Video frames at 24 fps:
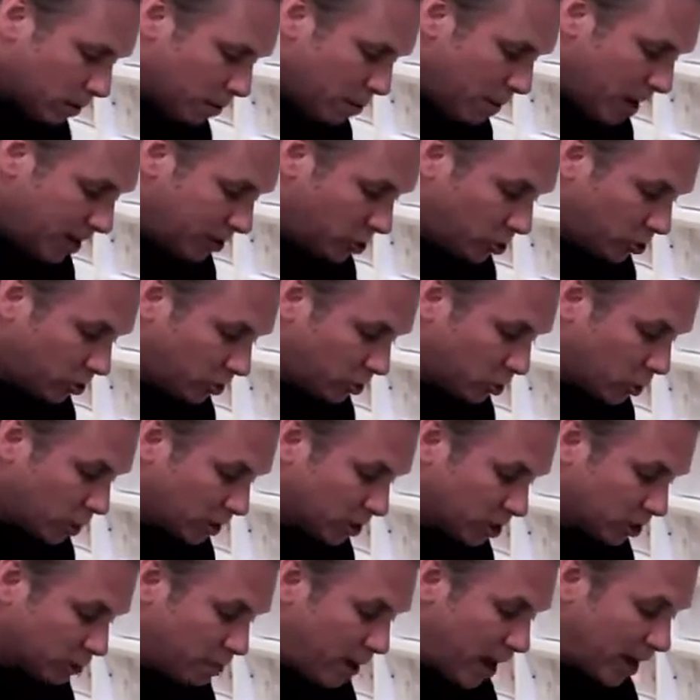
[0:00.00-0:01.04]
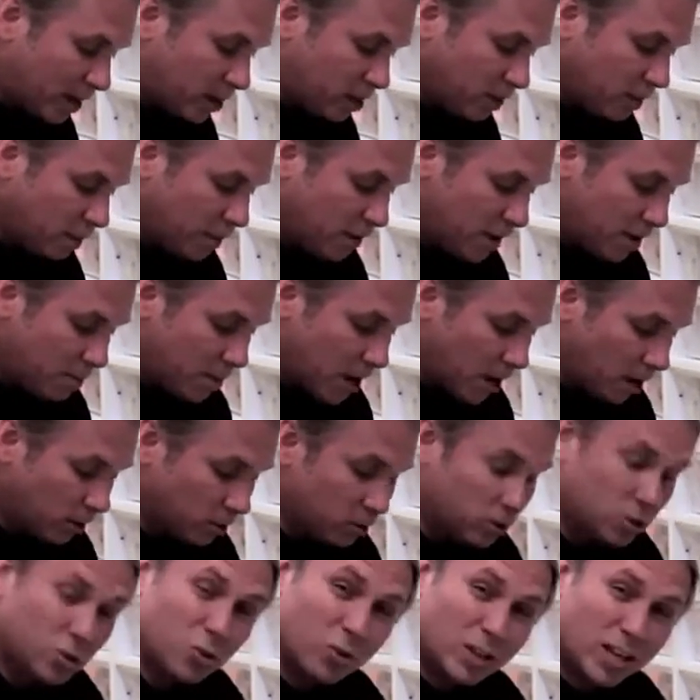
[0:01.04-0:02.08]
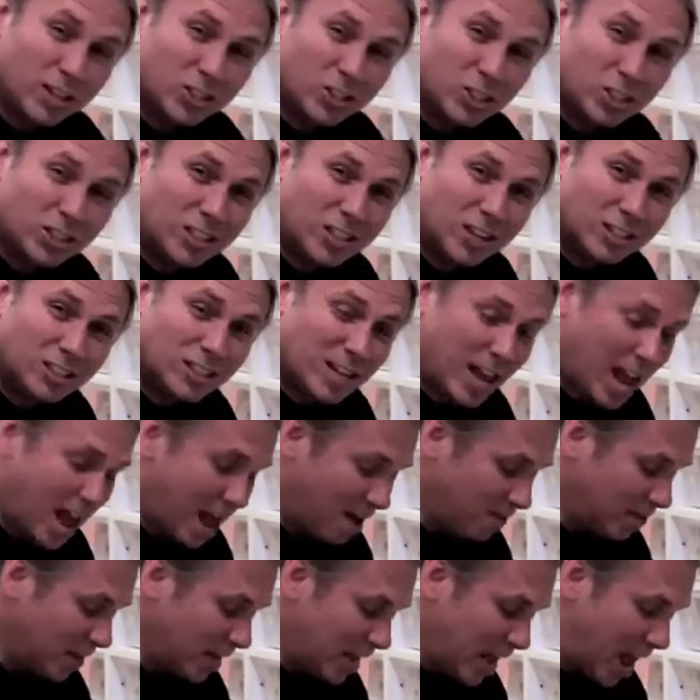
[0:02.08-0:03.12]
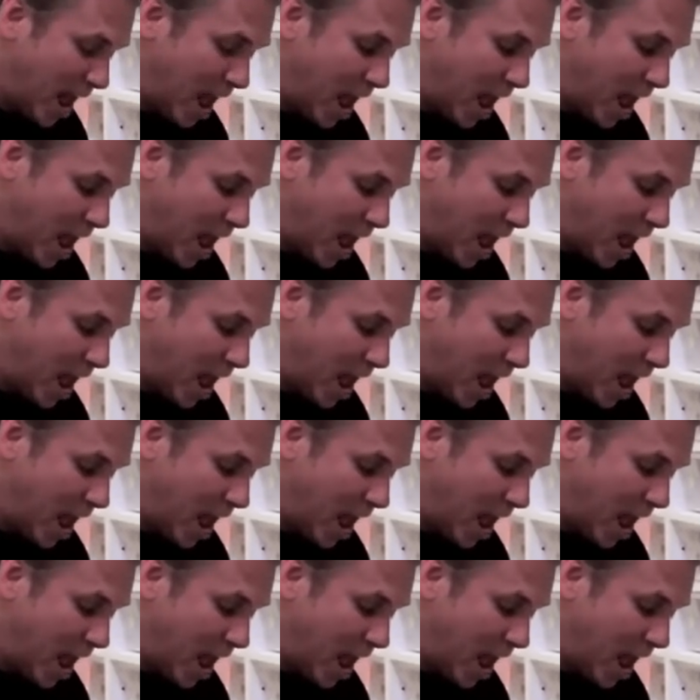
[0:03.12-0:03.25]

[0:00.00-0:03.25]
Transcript: make sure to inspect the female so that she doesn't have any